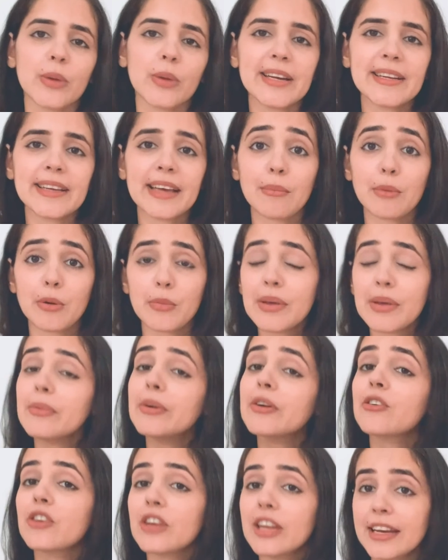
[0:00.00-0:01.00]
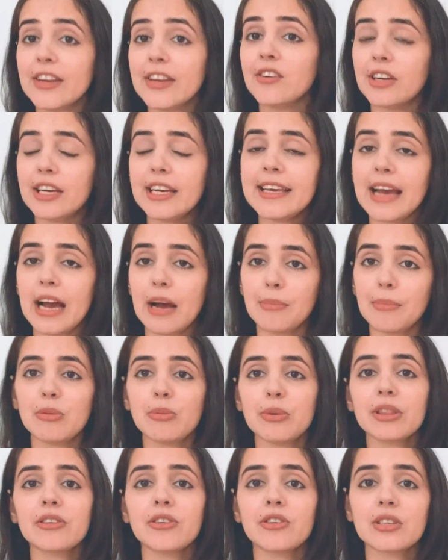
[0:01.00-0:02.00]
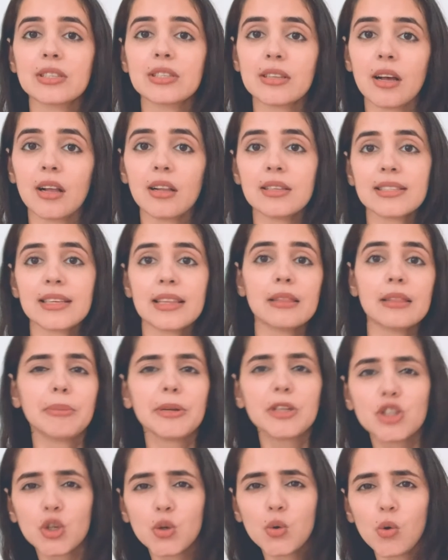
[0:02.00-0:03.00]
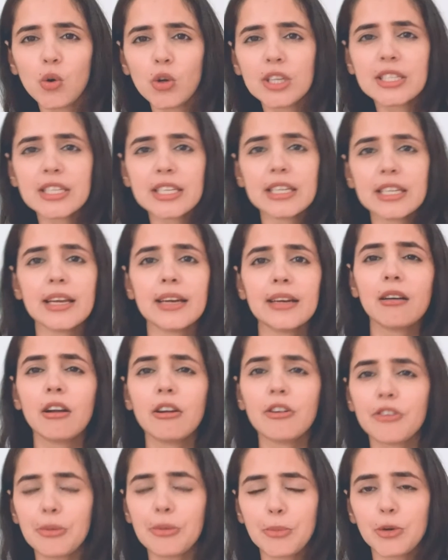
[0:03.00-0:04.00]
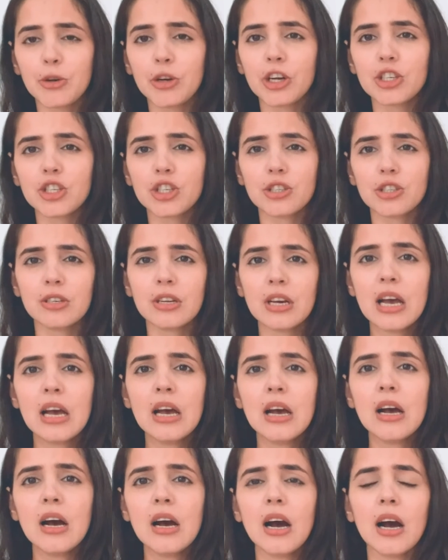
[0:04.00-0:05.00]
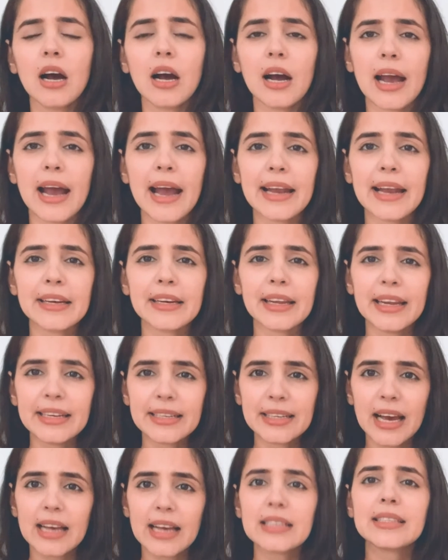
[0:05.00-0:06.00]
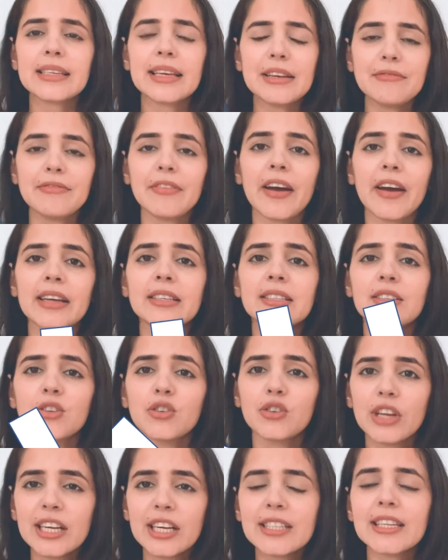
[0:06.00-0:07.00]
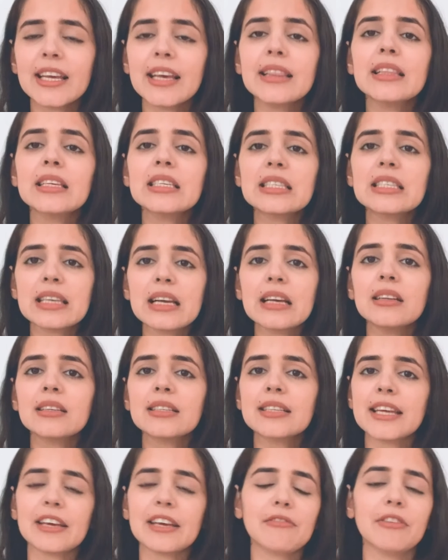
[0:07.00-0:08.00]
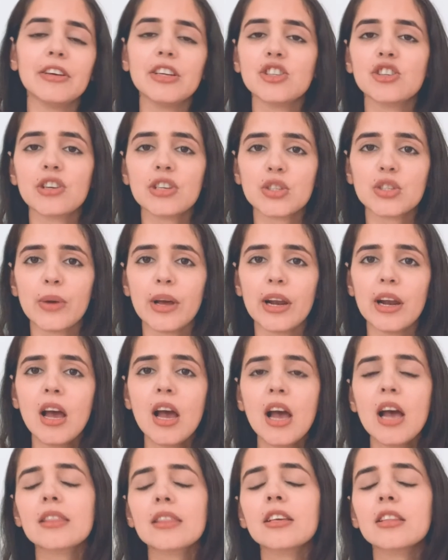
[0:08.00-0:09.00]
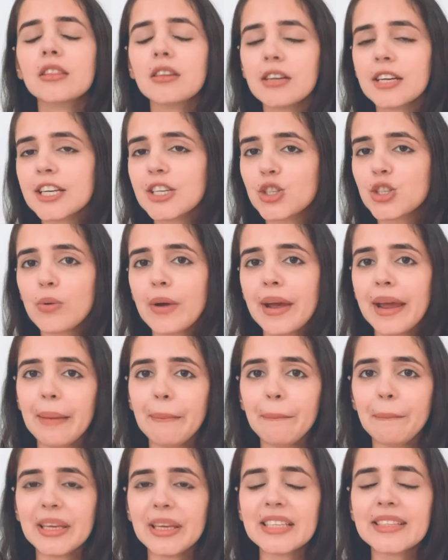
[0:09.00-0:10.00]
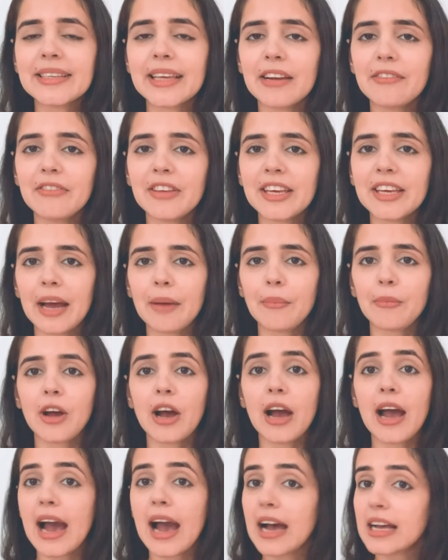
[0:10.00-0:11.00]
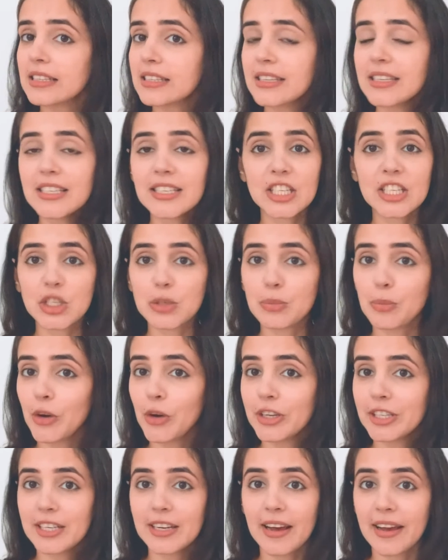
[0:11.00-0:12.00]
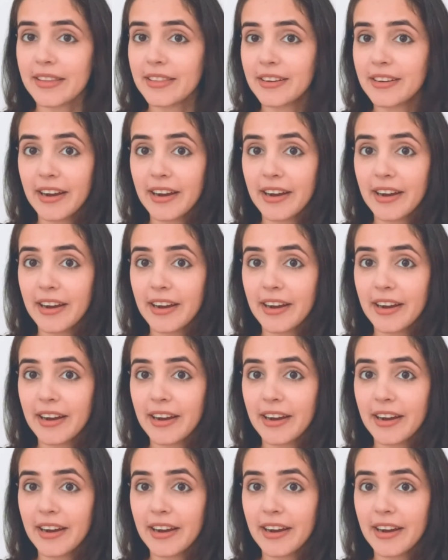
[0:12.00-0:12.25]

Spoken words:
wide camera. We were really happy with the results and the picture quality and color reproduction. And it has in fact retained the single take feature as well. The 32 MP selfie camera hasn't disappointed either,